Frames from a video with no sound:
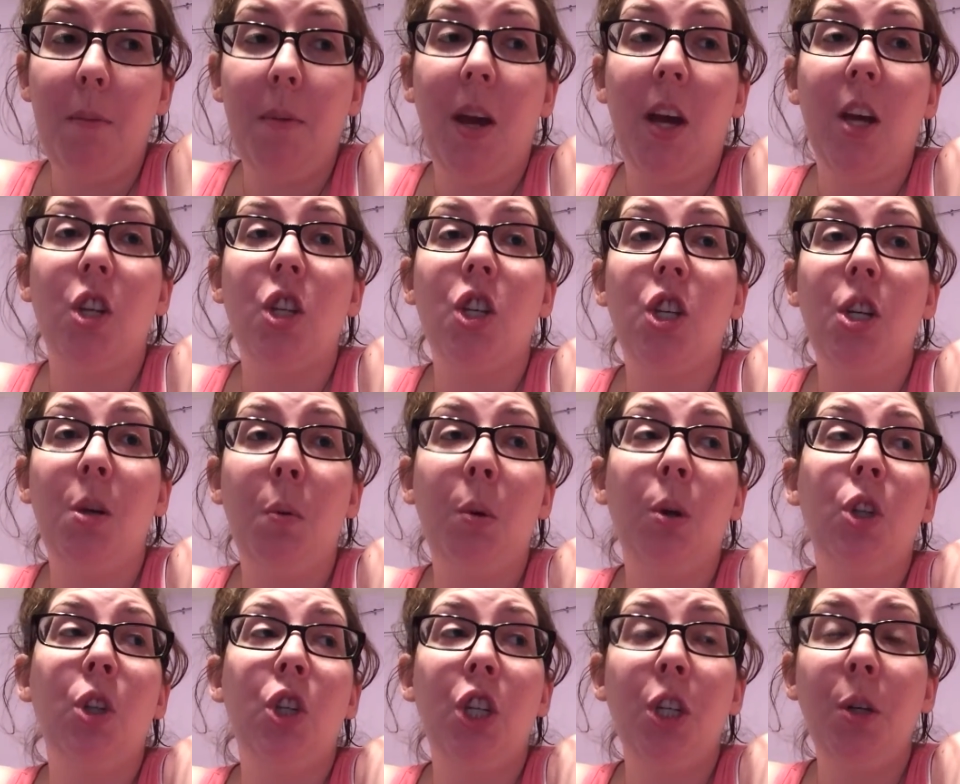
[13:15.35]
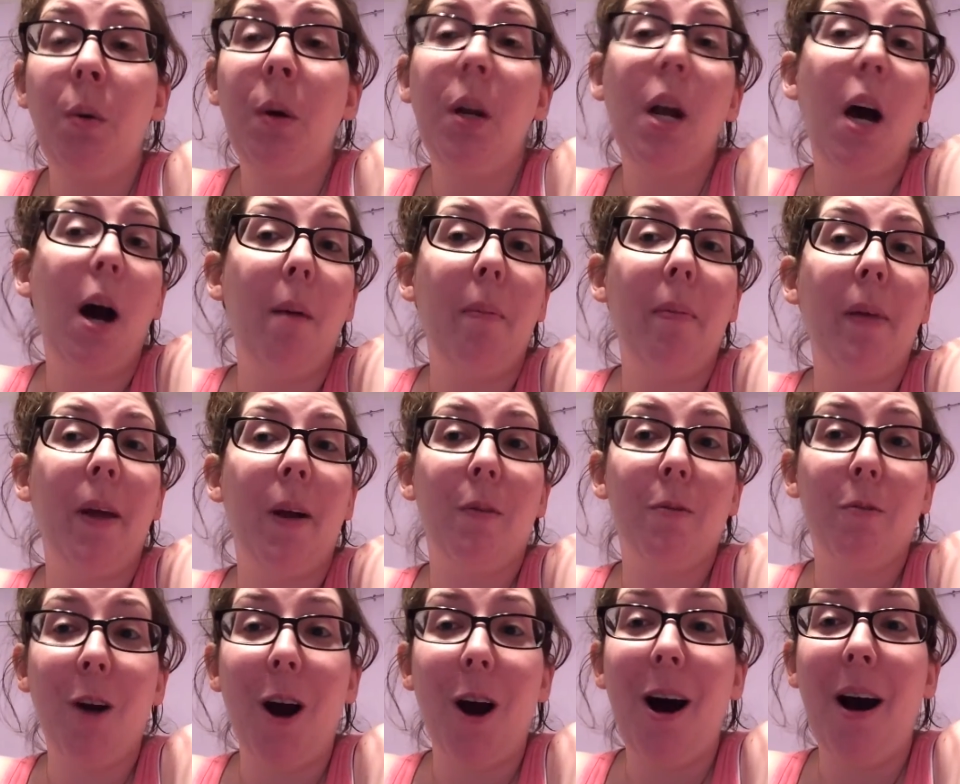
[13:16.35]
because she will chew it up like
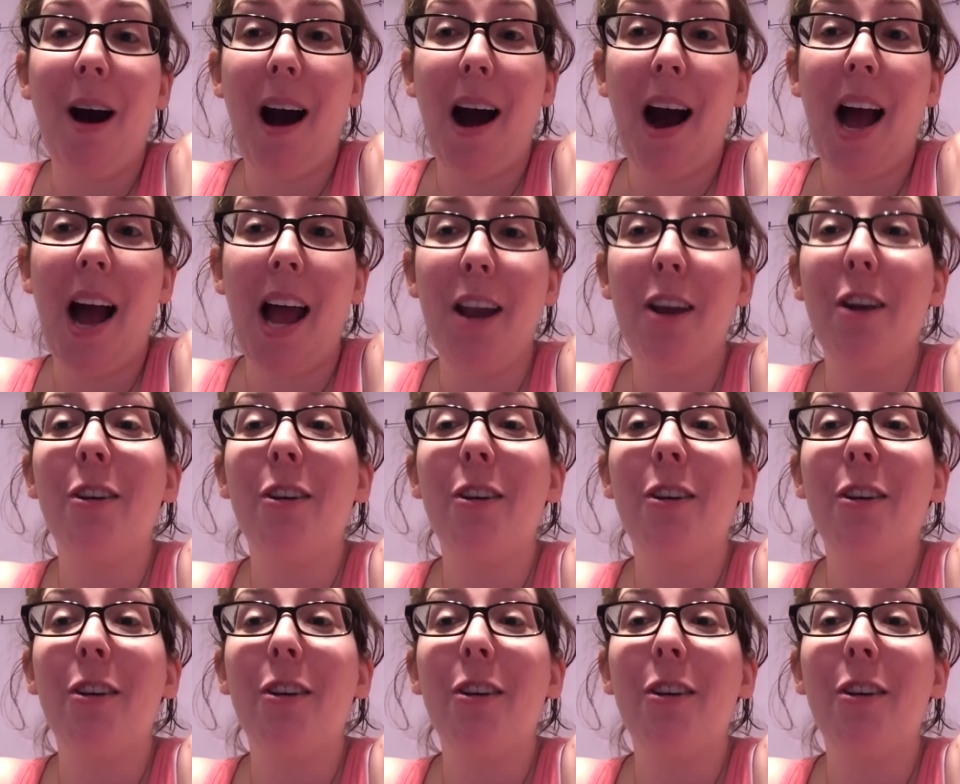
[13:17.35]
rawhide